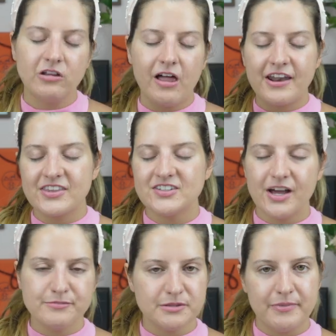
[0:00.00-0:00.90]
A lot of the
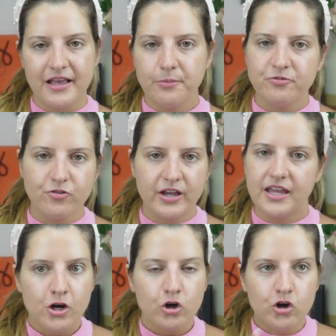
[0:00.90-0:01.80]
times I'm makeup
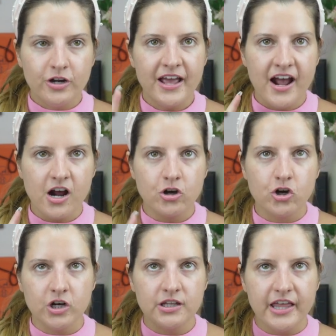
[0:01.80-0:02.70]
free. Good hair,
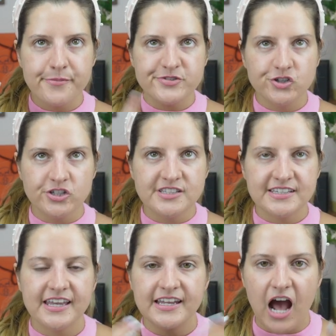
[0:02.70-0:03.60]
good lips, good
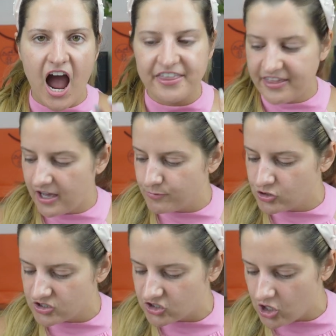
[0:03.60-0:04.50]
skin. I think I'm
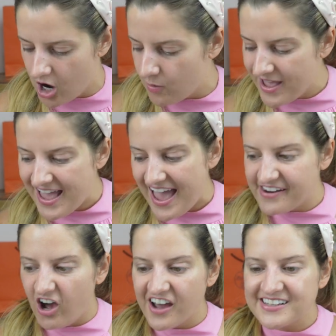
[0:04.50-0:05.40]
good to go.
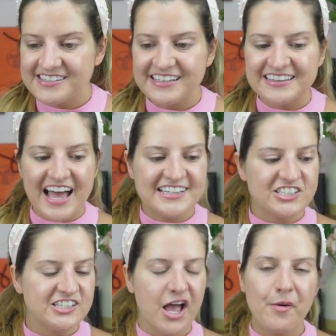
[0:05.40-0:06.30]
And honestly, that's
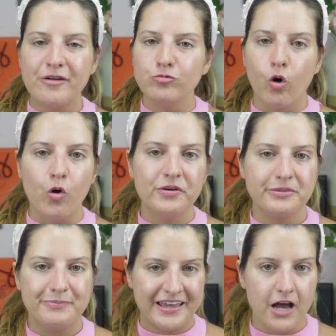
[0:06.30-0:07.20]
just how I roll
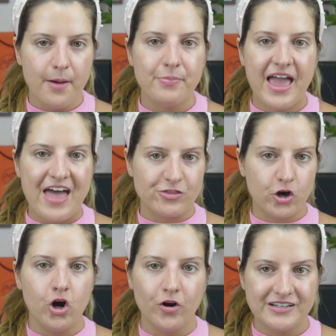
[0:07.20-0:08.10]
with makeup at the
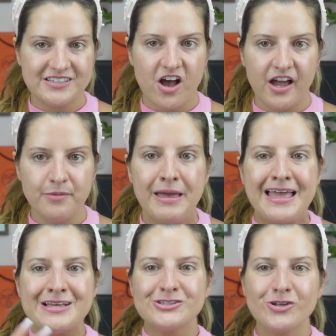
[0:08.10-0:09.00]
current time.
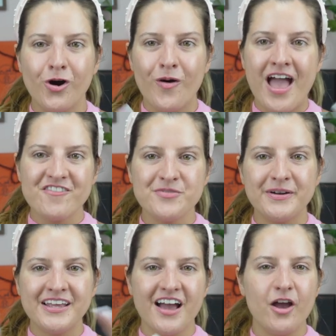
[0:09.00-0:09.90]
So
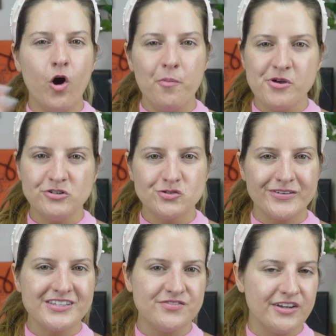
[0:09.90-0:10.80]
everybody, I hope you
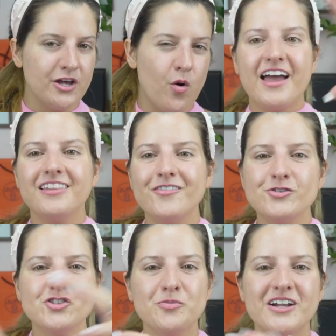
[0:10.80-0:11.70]
enjoyed this video. I love
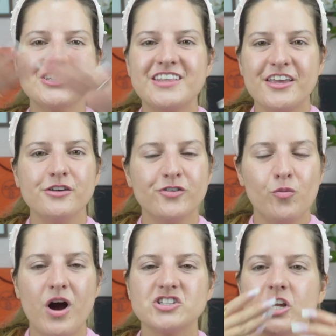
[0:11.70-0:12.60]
you so much. Thank you for
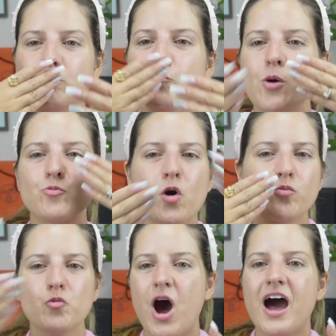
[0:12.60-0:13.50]
watching. Mwah,
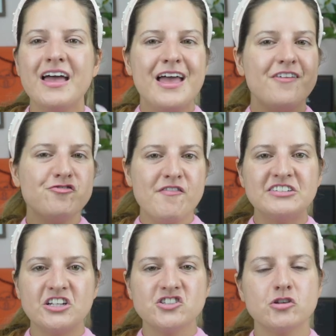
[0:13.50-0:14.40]
mwah, mwah. If you
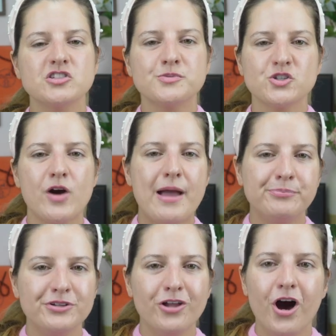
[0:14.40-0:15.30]
haven't done so,
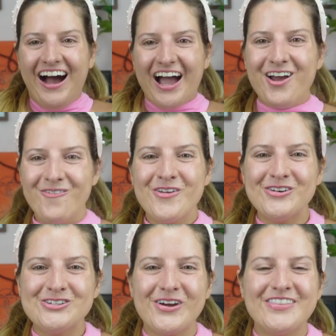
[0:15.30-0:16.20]
subscribe below. I hope
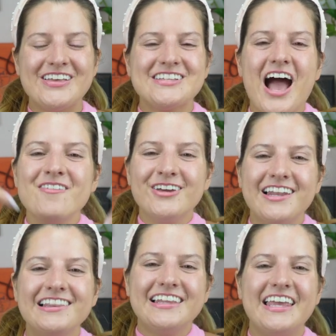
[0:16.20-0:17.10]
you enjoyed this.
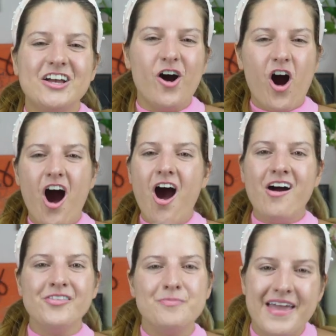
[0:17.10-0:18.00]
I'm gonna link
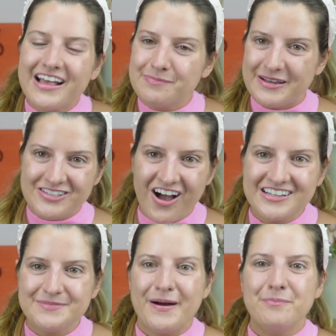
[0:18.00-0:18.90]
all the makeup I
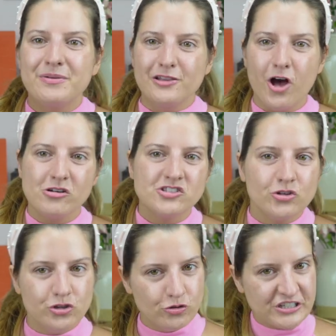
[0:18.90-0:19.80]
talked about below so
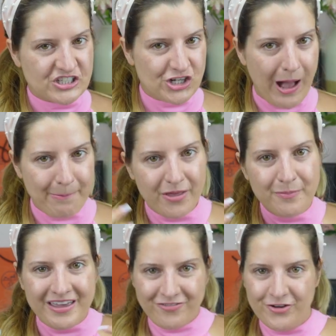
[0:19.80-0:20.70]
you can shop
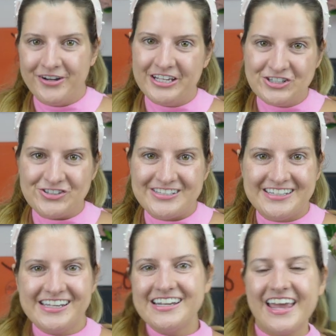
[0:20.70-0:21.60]
them if you're
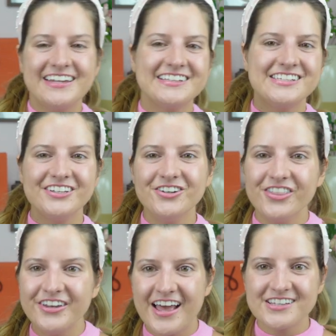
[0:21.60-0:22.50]
interested. And until
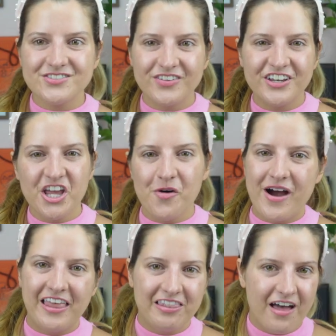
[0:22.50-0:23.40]
the next video,
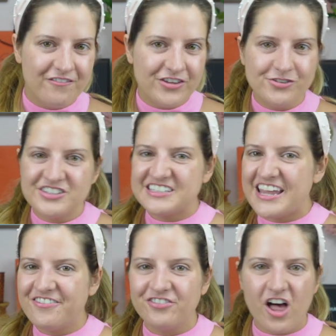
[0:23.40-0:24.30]
I love you.
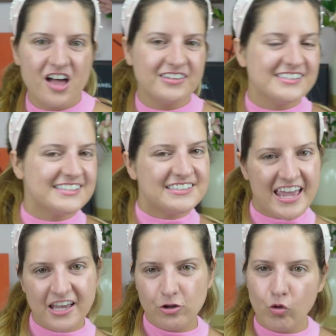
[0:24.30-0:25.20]
Stay flawless,
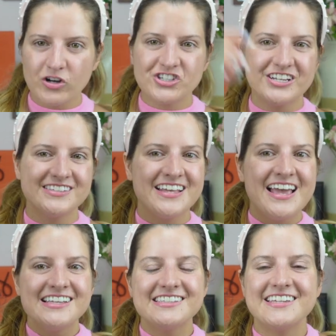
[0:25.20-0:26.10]
stay gorgeous,
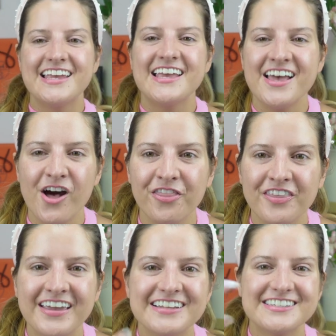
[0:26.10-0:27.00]
stay
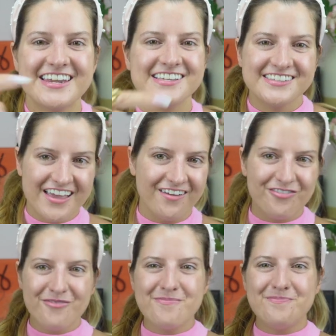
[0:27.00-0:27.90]
healthy, and stay
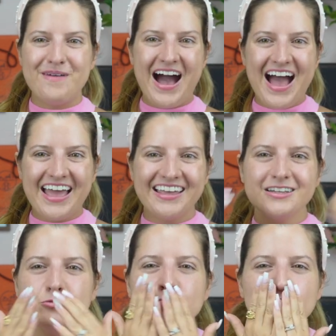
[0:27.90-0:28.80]
safe. Bye.